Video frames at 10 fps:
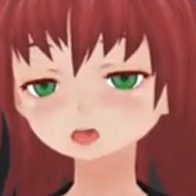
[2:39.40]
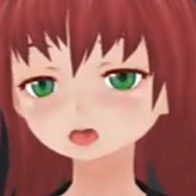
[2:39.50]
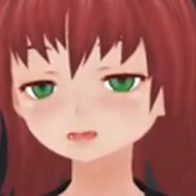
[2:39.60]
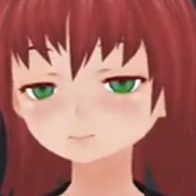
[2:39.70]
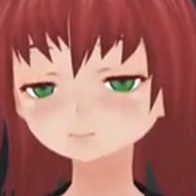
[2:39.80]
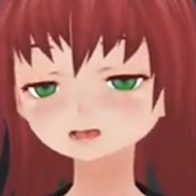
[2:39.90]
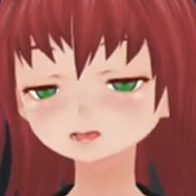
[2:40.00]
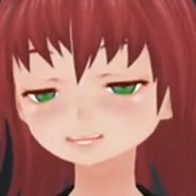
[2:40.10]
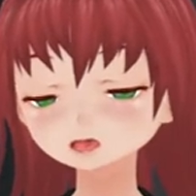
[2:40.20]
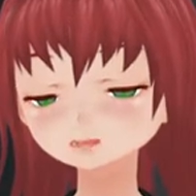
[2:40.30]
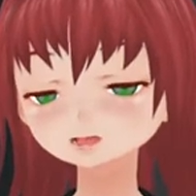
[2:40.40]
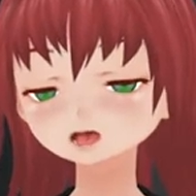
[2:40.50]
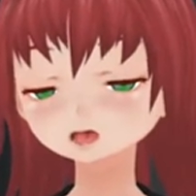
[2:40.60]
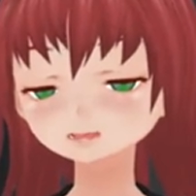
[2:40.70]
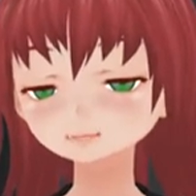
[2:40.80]
Now we have the VRM
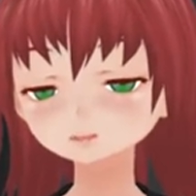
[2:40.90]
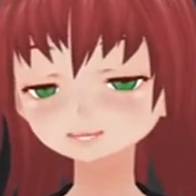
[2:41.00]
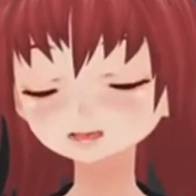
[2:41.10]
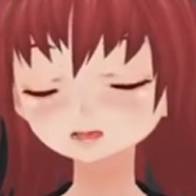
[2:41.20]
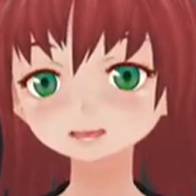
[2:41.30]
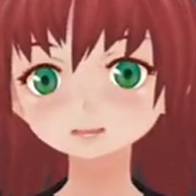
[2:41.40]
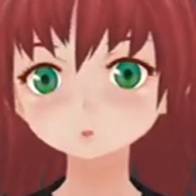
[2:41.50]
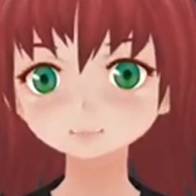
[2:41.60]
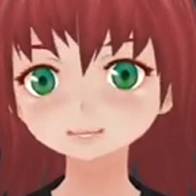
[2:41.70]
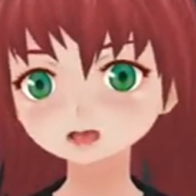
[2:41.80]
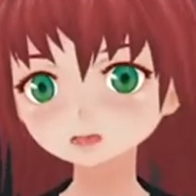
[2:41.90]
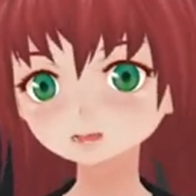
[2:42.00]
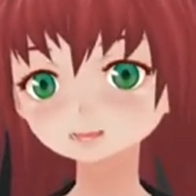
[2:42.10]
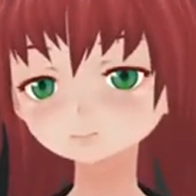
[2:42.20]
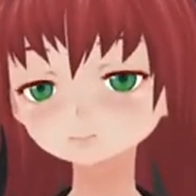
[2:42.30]
file with Julia we can use in
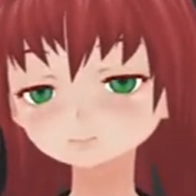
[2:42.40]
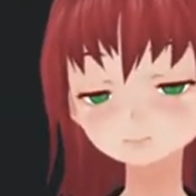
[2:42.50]
Unreal.